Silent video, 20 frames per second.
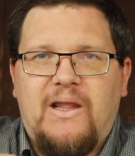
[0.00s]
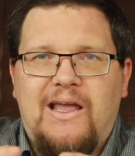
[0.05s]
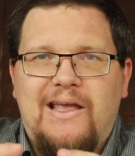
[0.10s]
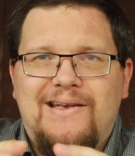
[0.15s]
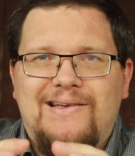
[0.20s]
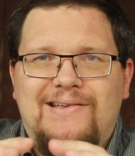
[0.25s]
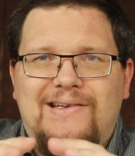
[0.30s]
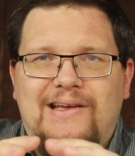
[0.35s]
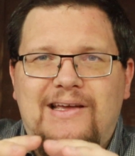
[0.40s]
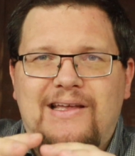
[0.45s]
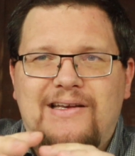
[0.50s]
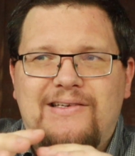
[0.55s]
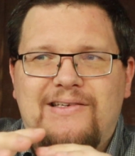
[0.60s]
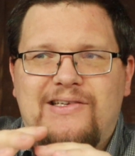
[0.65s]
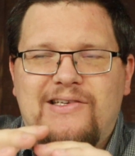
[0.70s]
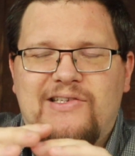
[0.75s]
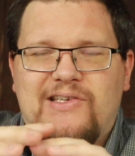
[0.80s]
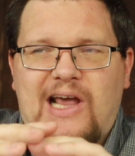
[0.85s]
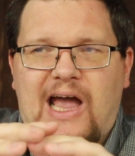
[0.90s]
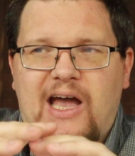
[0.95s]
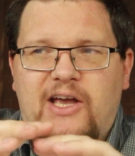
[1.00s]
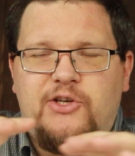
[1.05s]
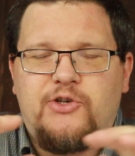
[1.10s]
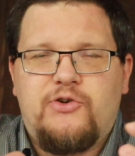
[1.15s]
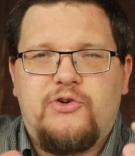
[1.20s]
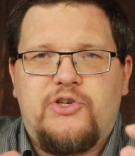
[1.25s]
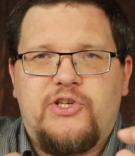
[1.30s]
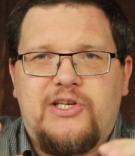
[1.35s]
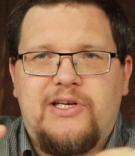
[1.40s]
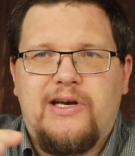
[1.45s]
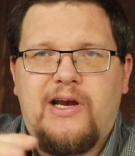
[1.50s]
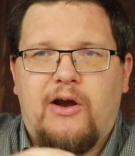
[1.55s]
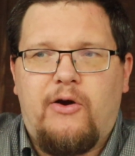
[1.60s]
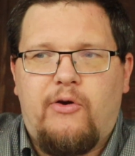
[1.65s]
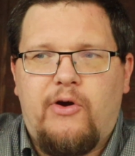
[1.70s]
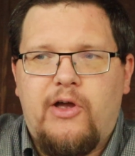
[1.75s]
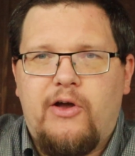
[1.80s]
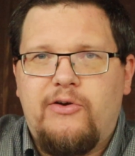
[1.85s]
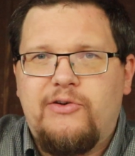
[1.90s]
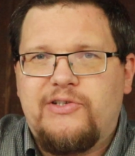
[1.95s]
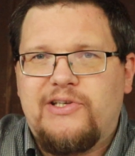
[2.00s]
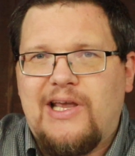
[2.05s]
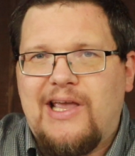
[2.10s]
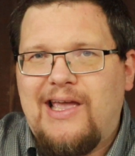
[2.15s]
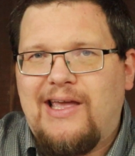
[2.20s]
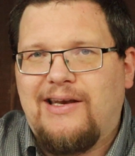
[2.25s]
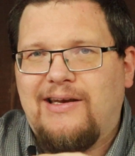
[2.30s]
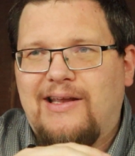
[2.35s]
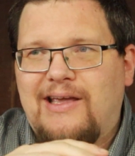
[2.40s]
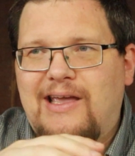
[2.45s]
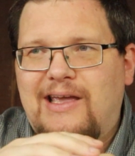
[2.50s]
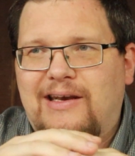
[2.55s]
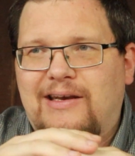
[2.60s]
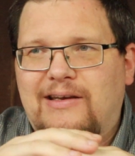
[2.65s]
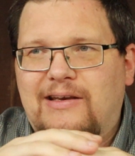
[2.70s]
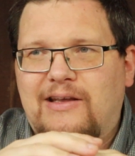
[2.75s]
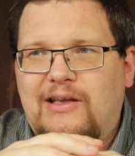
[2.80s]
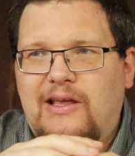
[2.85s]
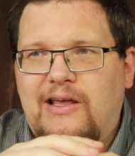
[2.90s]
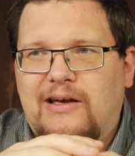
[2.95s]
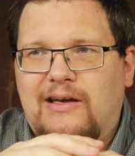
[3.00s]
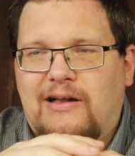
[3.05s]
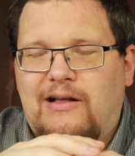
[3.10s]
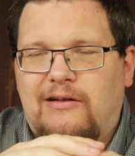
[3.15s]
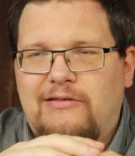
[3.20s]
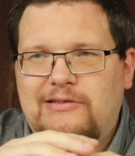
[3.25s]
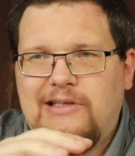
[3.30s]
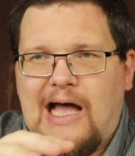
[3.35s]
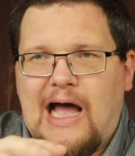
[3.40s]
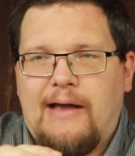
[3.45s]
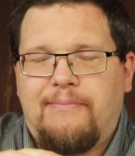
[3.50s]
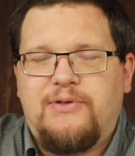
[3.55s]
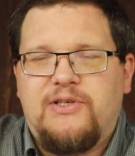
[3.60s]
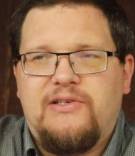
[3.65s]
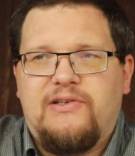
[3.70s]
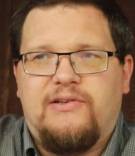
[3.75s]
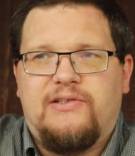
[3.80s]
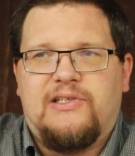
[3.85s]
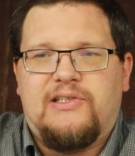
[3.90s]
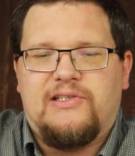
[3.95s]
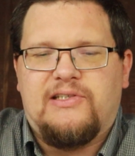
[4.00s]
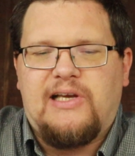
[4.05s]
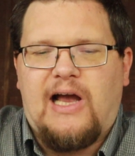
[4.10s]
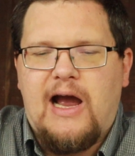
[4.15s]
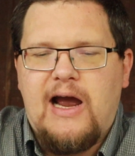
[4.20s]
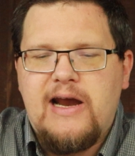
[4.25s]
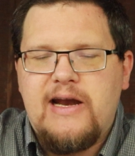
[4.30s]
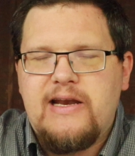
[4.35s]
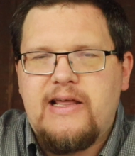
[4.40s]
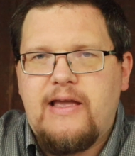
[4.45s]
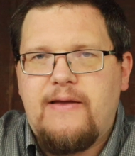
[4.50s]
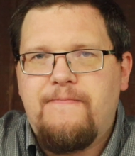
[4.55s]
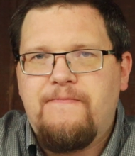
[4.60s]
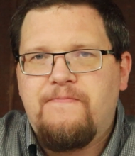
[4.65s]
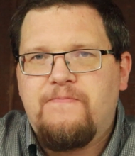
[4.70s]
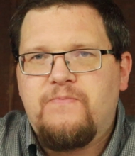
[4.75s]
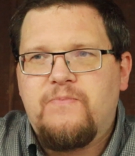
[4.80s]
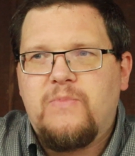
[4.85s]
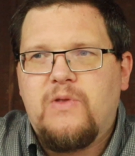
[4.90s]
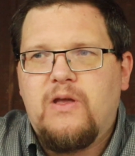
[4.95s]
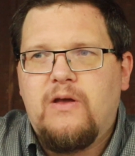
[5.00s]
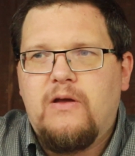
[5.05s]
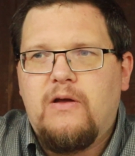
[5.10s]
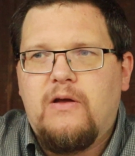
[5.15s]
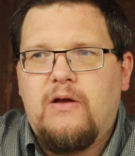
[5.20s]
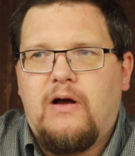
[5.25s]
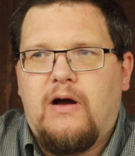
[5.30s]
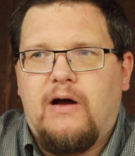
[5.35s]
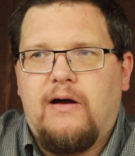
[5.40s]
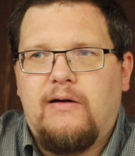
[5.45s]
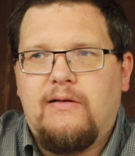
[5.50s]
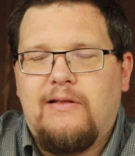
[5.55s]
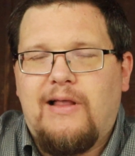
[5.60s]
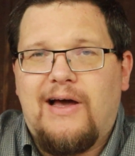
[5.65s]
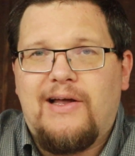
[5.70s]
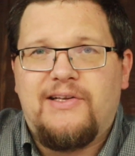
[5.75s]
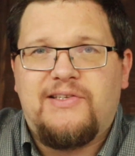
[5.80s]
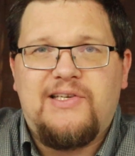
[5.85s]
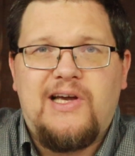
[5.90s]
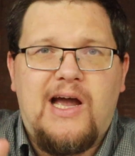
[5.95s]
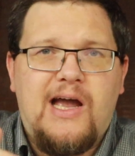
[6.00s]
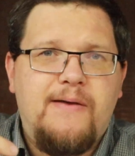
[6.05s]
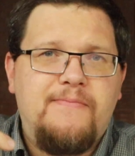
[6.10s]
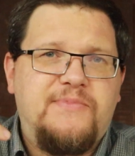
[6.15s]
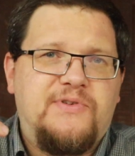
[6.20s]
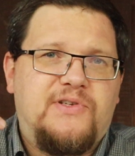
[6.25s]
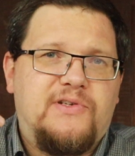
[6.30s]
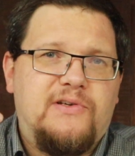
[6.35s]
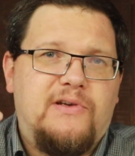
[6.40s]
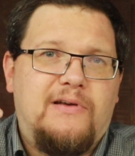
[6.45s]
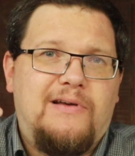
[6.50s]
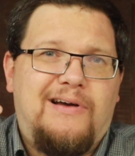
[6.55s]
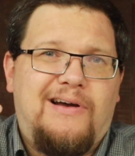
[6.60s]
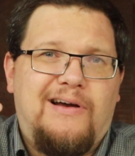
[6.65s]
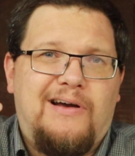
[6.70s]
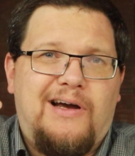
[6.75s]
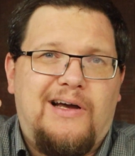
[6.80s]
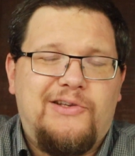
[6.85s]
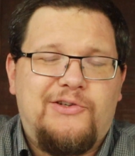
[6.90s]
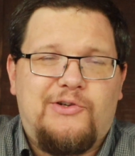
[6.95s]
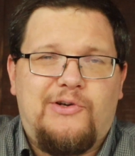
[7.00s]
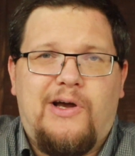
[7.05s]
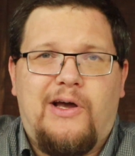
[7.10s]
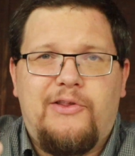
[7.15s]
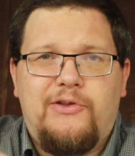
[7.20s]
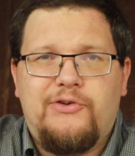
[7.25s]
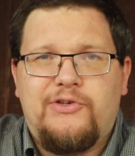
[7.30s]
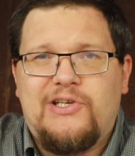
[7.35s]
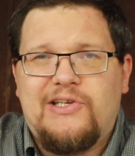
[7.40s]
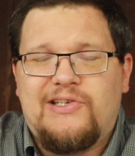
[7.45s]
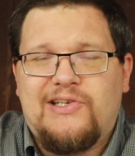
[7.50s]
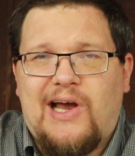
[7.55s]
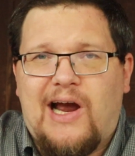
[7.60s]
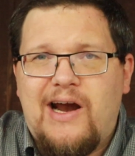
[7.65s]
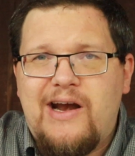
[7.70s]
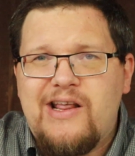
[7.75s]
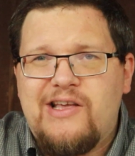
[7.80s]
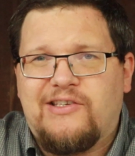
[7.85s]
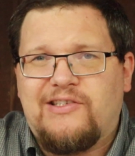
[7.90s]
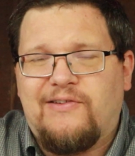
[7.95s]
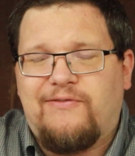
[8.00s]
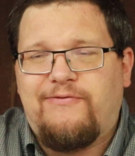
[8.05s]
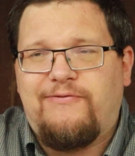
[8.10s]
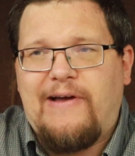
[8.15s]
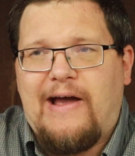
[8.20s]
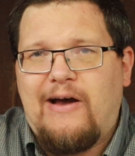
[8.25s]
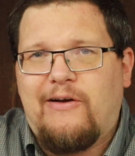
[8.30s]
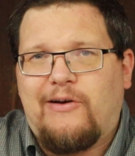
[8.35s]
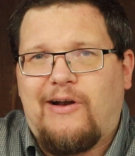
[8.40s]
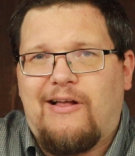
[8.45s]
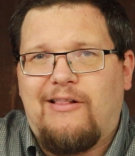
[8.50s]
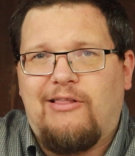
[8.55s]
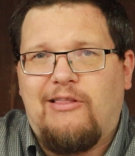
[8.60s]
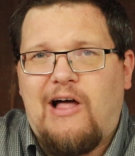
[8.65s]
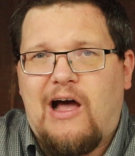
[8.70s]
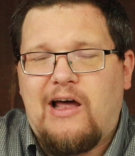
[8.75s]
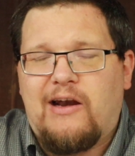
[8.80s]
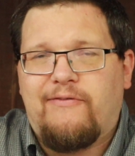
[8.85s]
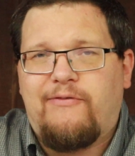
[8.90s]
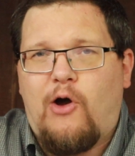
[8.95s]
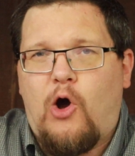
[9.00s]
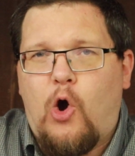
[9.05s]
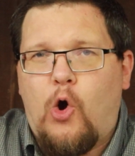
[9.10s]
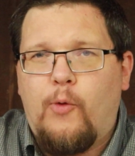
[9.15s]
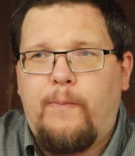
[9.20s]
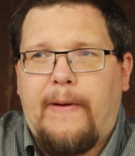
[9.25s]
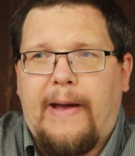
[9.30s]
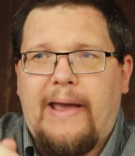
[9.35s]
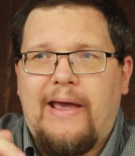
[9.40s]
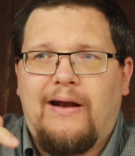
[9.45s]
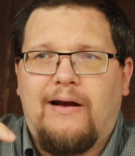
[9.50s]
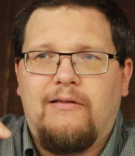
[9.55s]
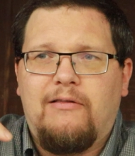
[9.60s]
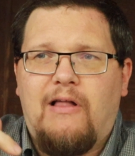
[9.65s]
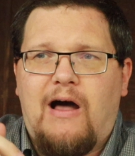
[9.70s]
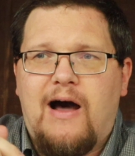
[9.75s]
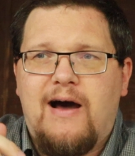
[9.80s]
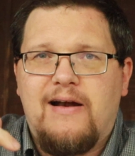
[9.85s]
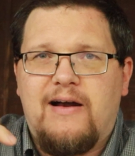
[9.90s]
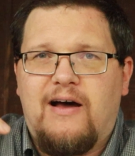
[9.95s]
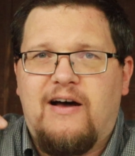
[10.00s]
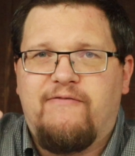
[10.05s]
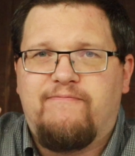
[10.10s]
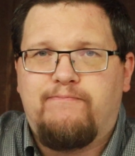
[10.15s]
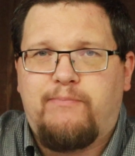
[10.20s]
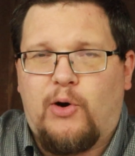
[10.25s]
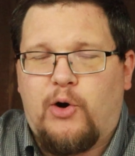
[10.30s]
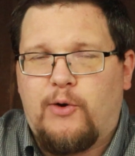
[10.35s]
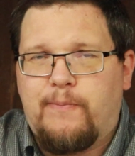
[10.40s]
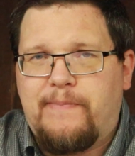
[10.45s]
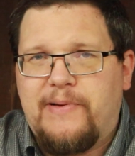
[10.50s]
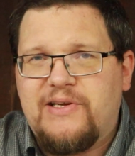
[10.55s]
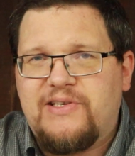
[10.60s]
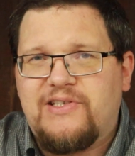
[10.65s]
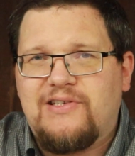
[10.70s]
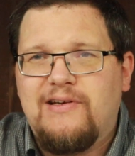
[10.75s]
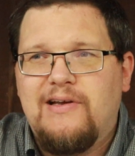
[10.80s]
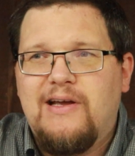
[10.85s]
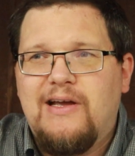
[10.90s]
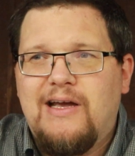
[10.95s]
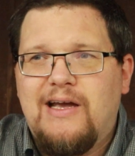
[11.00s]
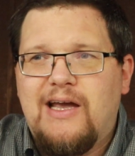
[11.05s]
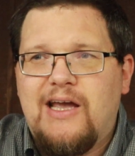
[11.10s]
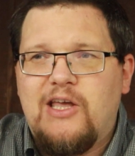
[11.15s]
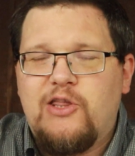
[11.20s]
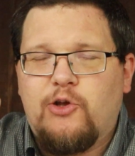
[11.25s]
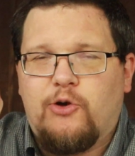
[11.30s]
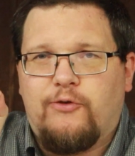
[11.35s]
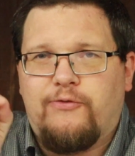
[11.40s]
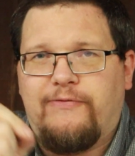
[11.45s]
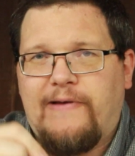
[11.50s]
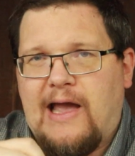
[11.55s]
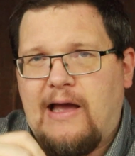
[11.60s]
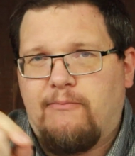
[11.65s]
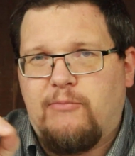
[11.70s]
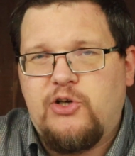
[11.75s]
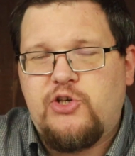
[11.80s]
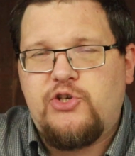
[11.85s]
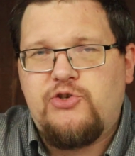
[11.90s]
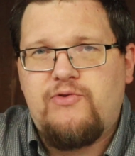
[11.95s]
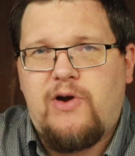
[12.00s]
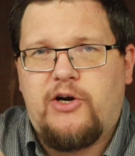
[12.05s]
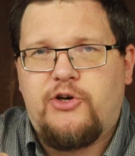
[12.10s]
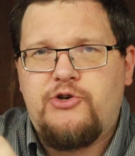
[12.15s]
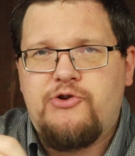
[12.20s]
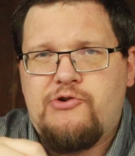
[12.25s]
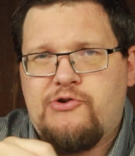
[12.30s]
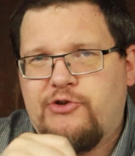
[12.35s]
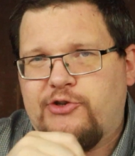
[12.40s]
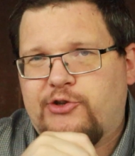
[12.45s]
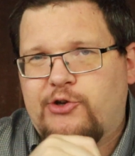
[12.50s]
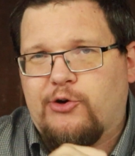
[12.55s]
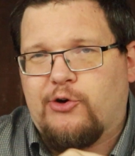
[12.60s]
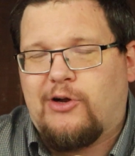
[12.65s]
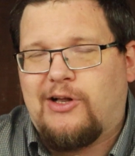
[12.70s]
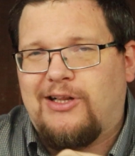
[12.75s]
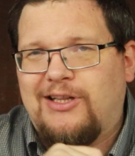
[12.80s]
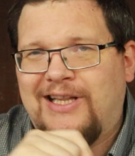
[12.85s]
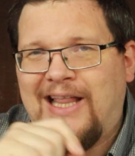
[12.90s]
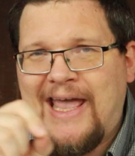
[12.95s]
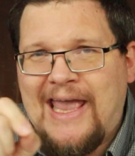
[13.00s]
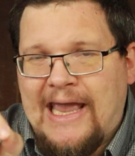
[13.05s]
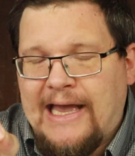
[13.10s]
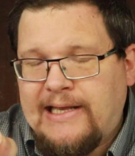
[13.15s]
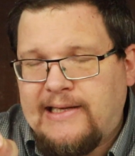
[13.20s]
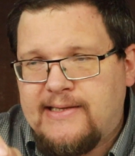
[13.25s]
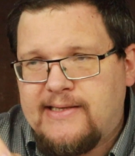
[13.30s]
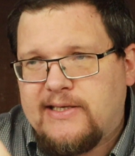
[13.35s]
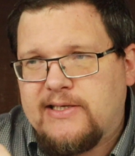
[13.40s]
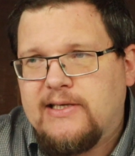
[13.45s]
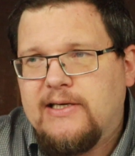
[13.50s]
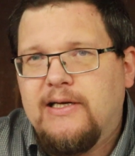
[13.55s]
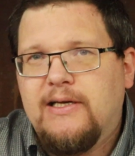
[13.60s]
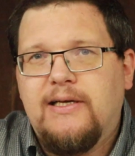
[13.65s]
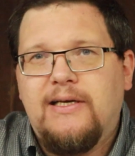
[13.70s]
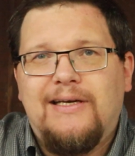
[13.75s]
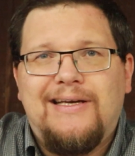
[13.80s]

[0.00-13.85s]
in disaster scenarios, in collapses of society, a lot of times other societies have found a lot of hope and a lot of purpose in their family structures, their clans.